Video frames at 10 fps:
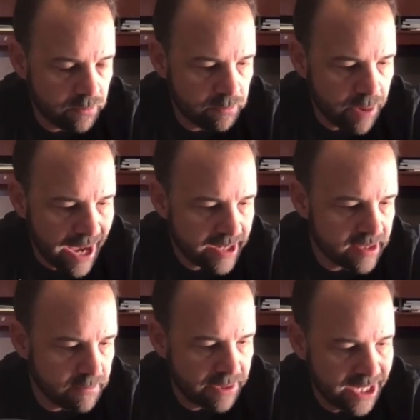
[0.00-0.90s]
back at the
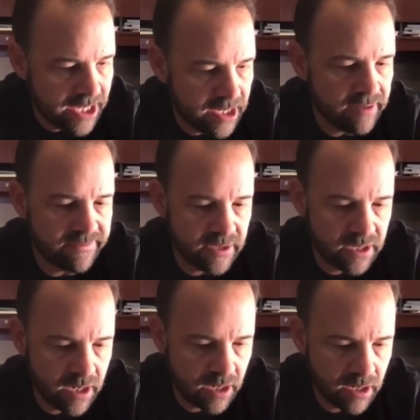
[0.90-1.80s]
beginning of the
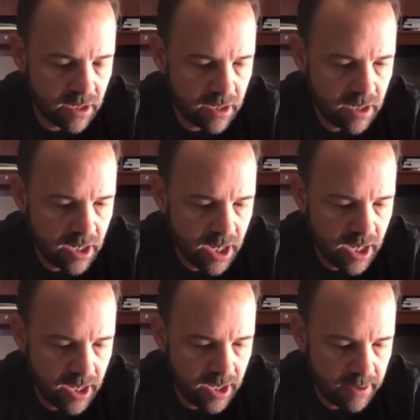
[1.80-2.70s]
year,
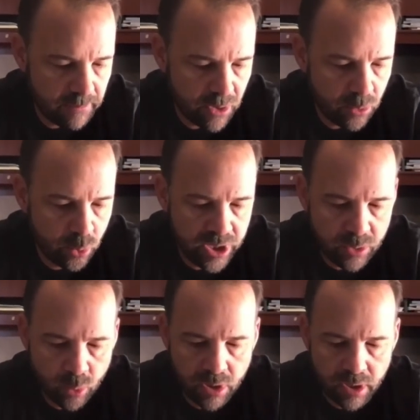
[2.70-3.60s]
we
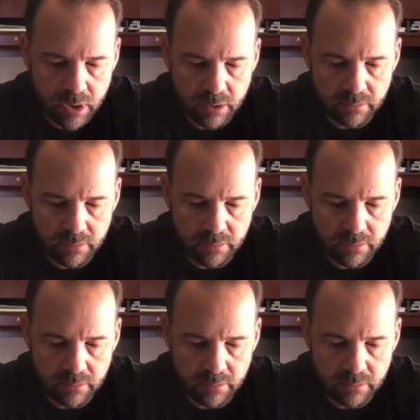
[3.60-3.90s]
were